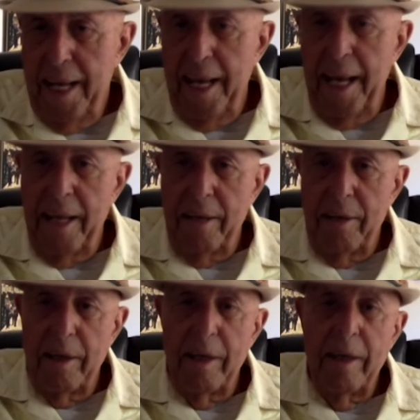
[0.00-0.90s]
and
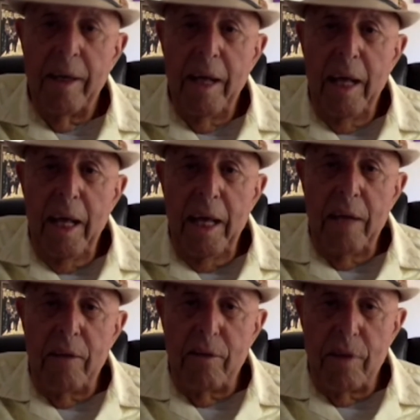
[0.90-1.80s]
uh,
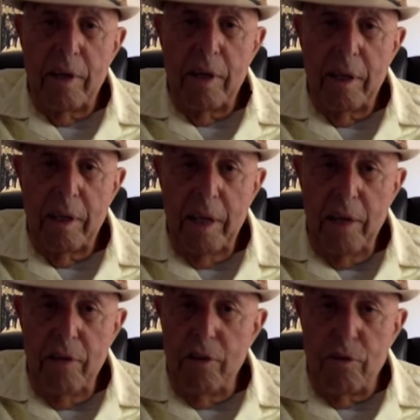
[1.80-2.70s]
it's uh, it
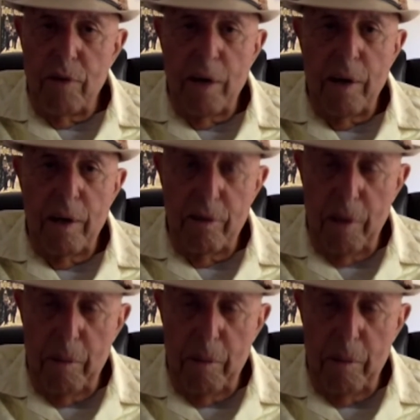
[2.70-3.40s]
just varies. I